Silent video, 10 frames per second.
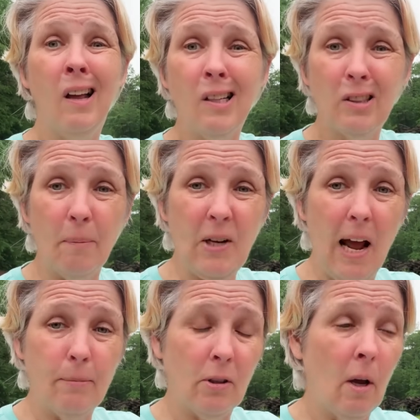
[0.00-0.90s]

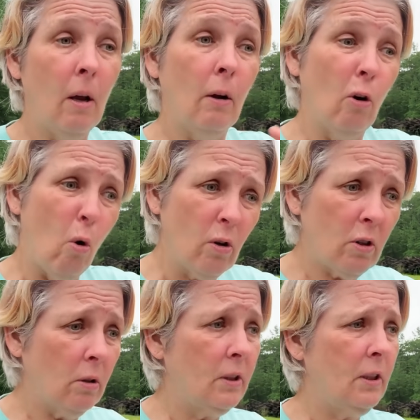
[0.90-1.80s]
Sometimes go
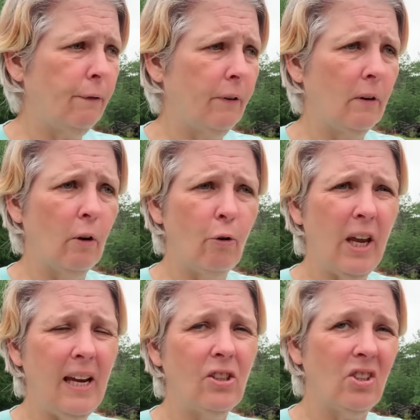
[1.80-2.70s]
into a different
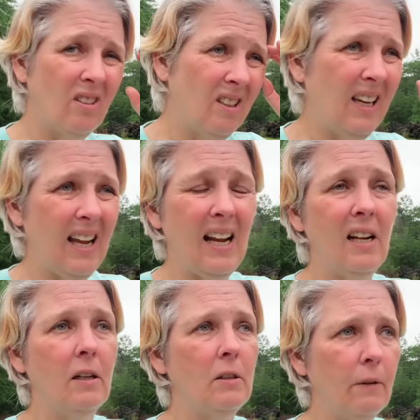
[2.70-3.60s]
location, get
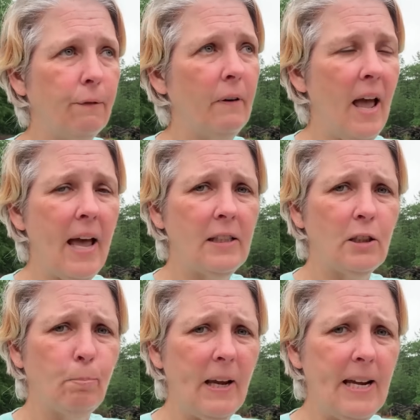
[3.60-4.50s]
in a different
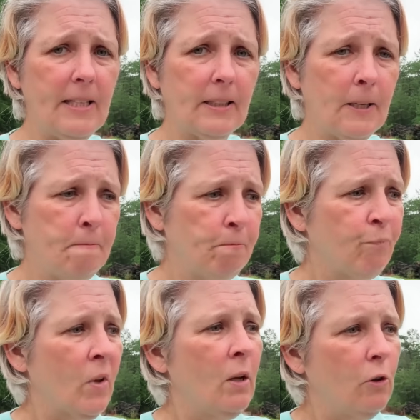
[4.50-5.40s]
headspace,
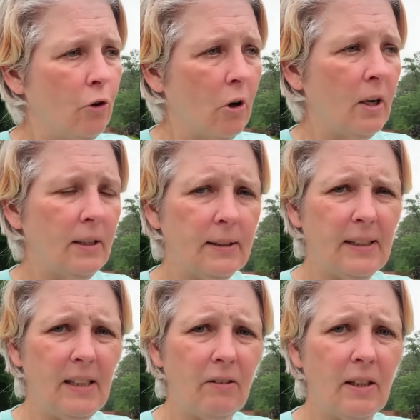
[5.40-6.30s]
you're gonna
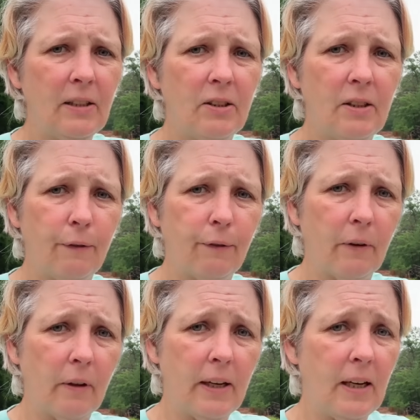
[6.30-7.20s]
see things
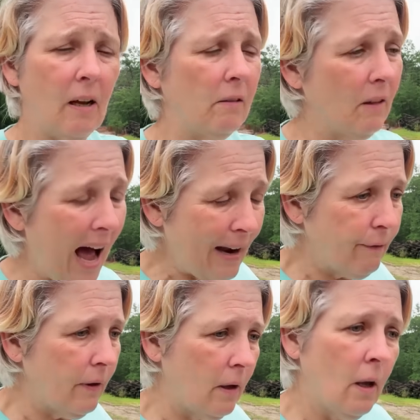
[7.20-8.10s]
differently. A lot
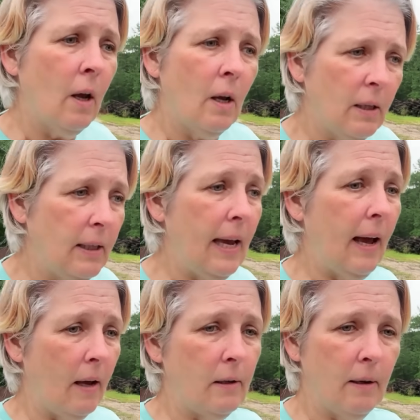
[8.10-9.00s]
of it,
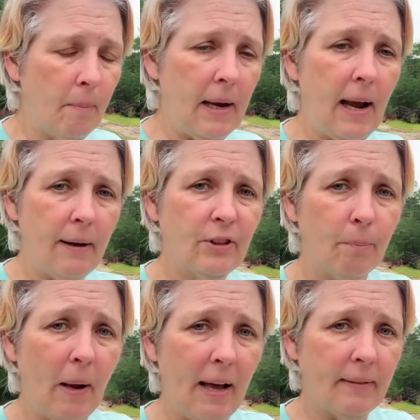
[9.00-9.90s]
yeah, you may have some
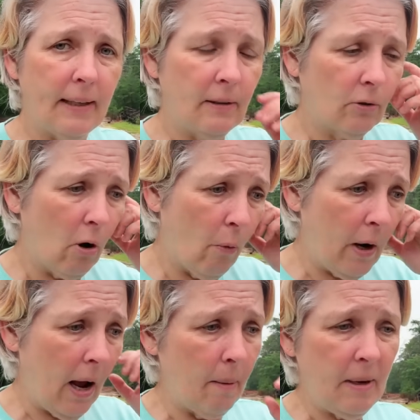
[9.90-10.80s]
bad things going
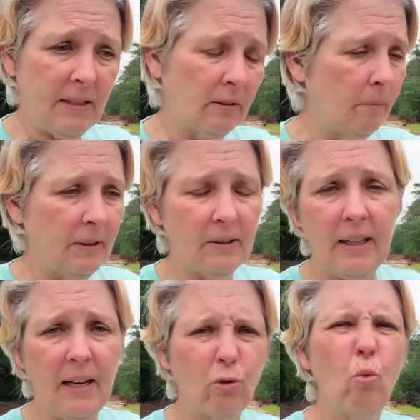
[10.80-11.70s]
on, made some
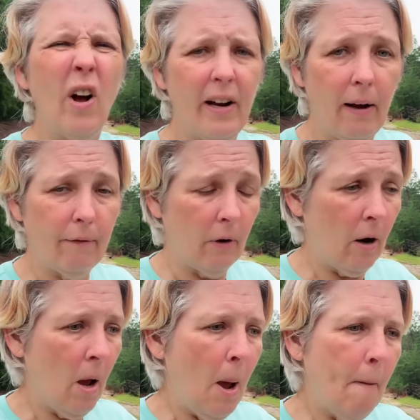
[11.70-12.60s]
mistakes, whatever,
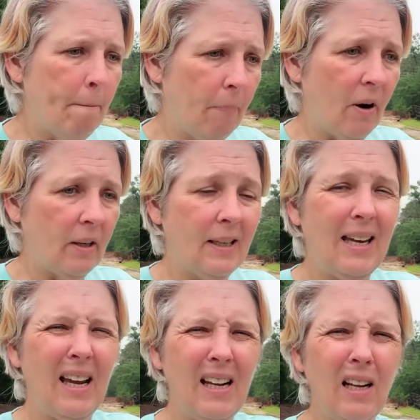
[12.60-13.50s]
but
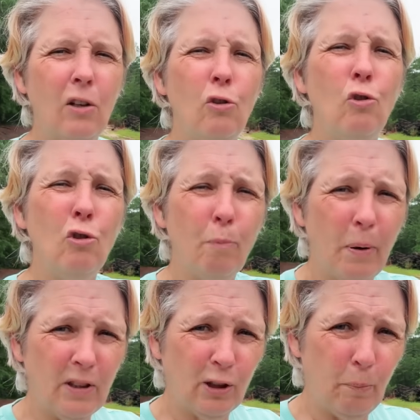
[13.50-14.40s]
gaining a new
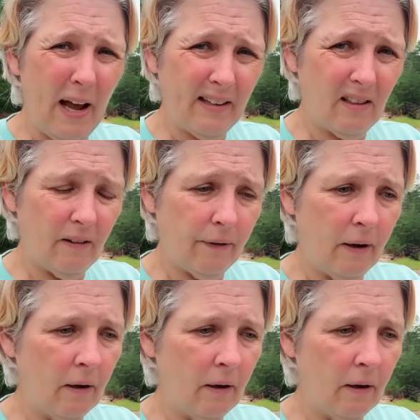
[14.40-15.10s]
perspective,